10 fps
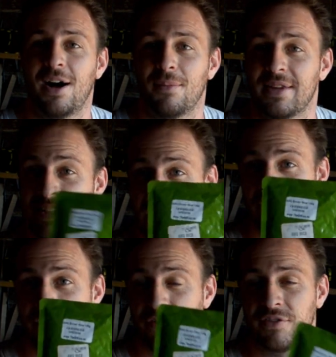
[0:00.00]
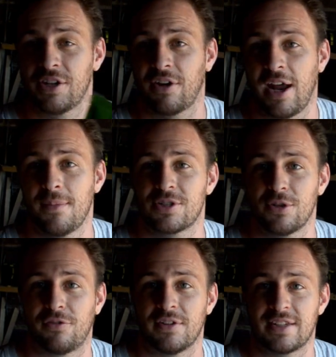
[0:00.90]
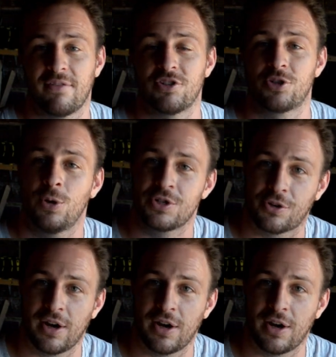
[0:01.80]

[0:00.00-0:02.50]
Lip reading: This is 150 grams, so if I have a 200